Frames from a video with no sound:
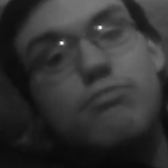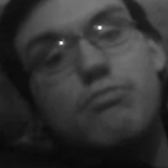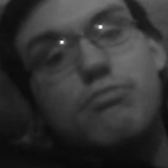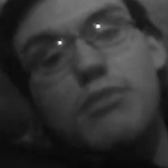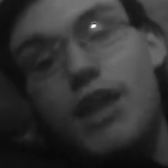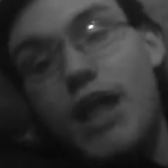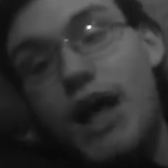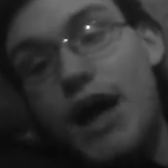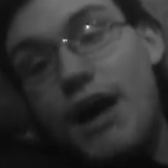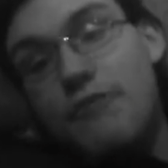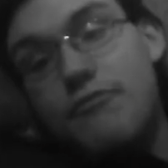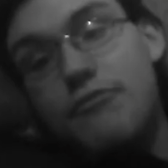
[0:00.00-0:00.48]

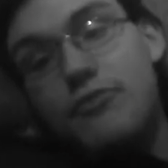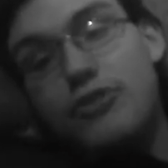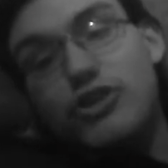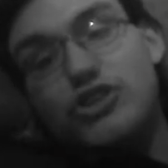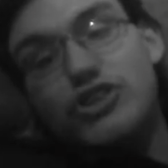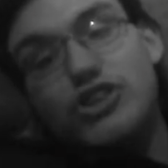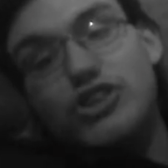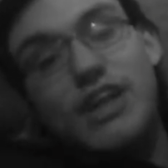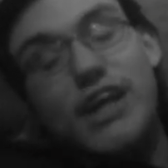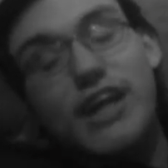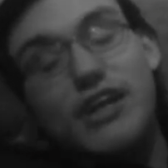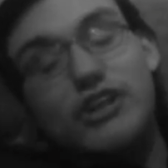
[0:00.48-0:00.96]
live
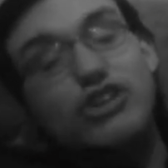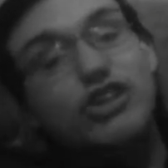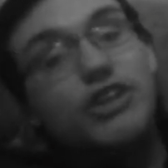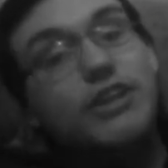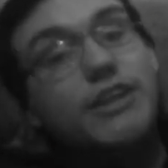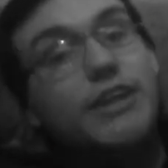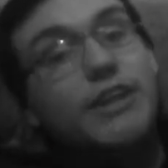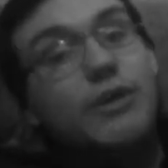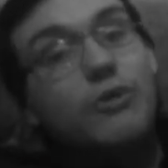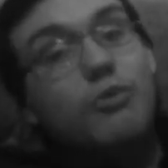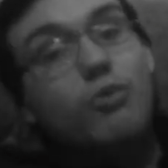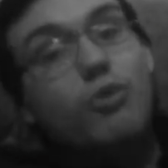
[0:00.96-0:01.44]
version actually
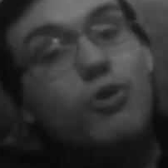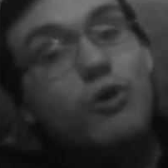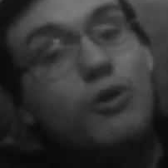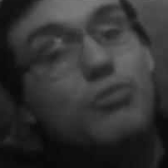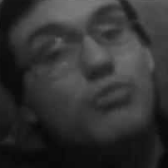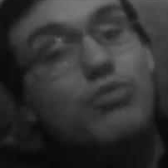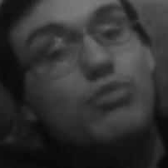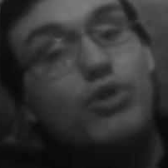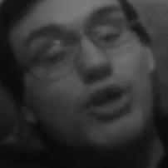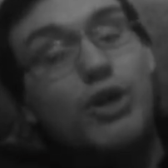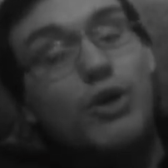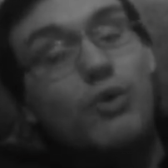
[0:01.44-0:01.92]
did
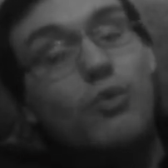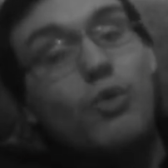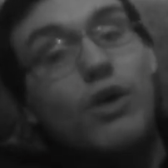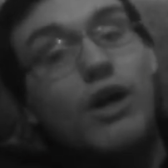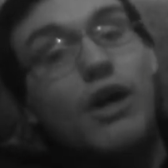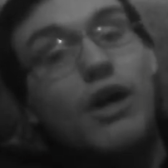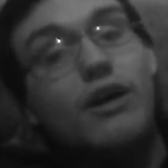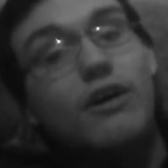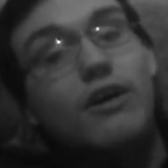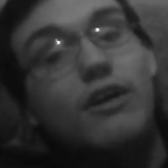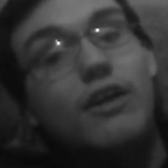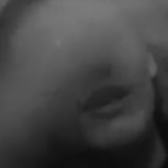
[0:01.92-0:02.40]
work pretty
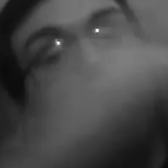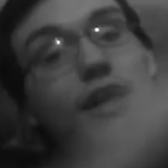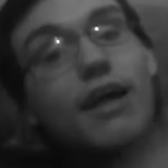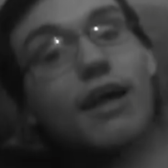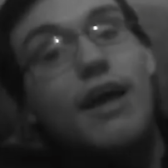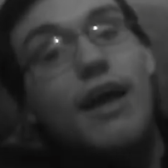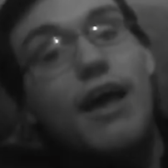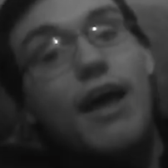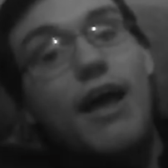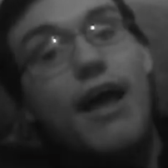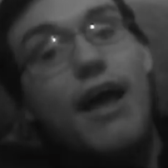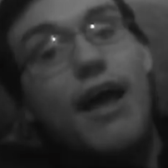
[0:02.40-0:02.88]
well,
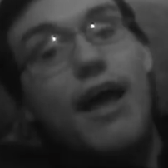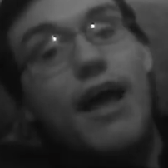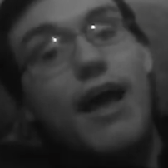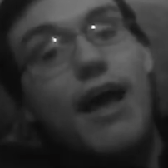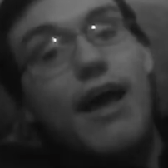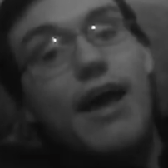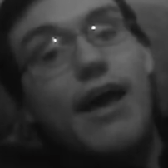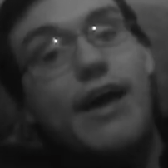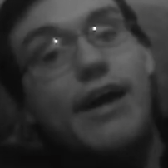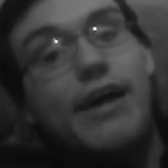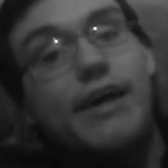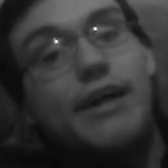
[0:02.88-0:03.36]

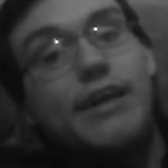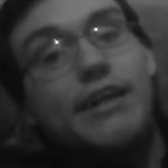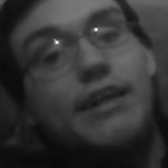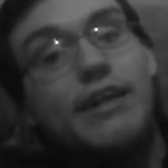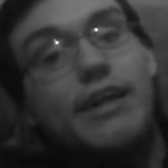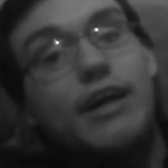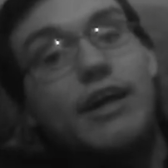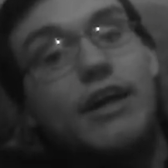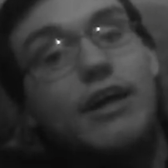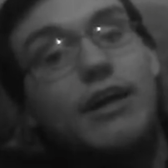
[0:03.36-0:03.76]
and